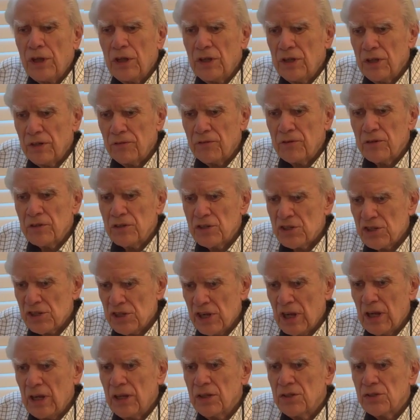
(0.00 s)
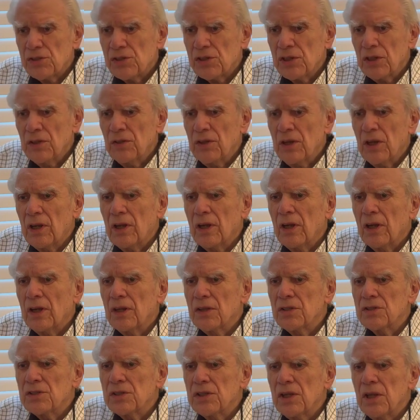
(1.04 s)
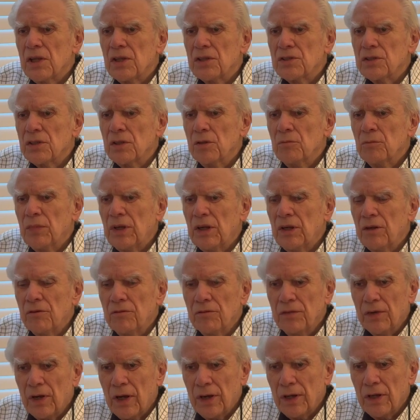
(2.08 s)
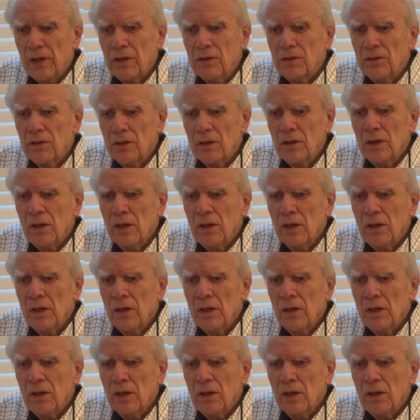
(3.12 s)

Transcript: different states in the United States and been invited to,